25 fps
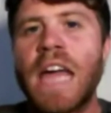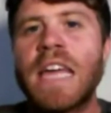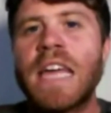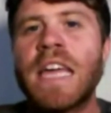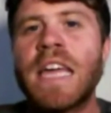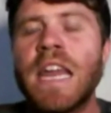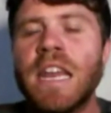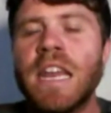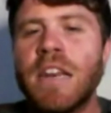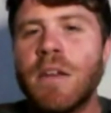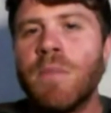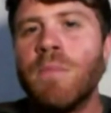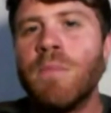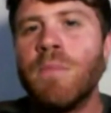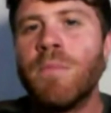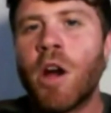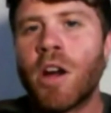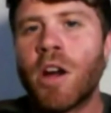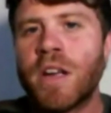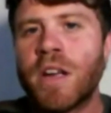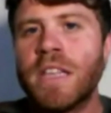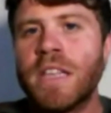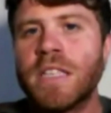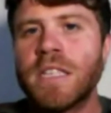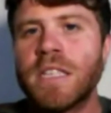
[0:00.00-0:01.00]
and get into
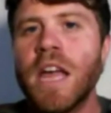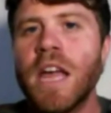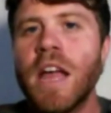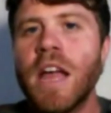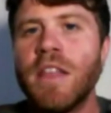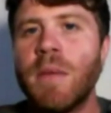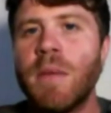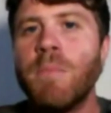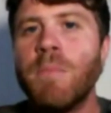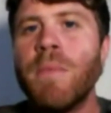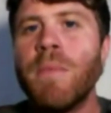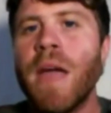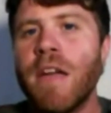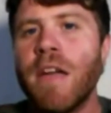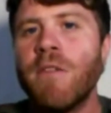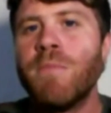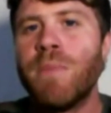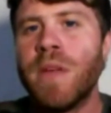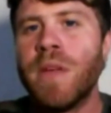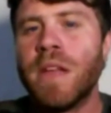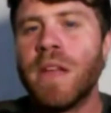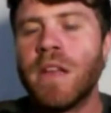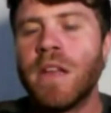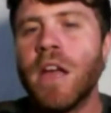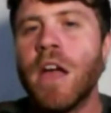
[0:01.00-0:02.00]
markets that may
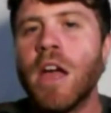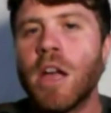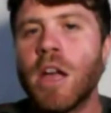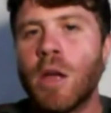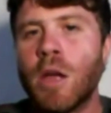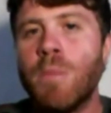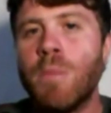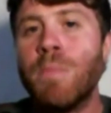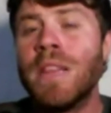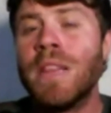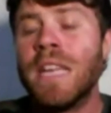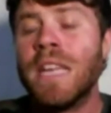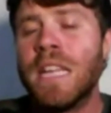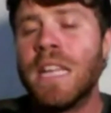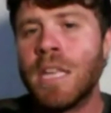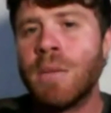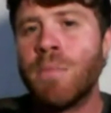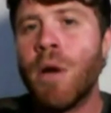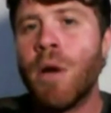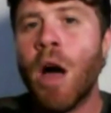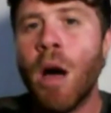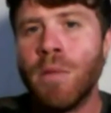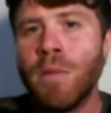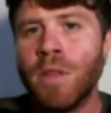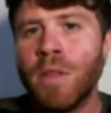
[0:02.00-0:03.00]
have been
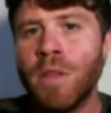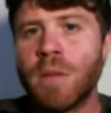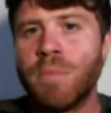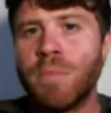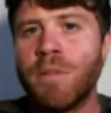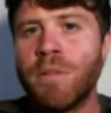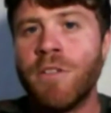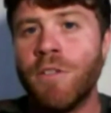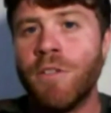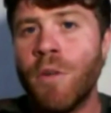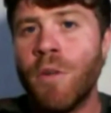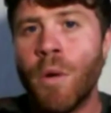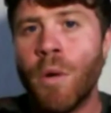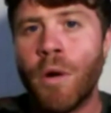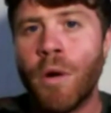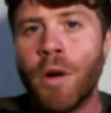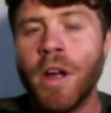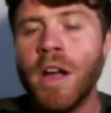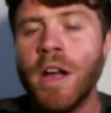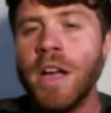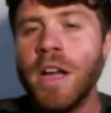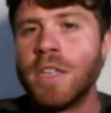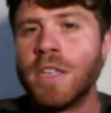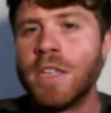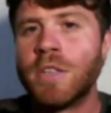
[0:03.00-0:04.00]
completely public
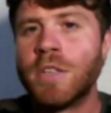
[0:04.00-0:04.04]
before.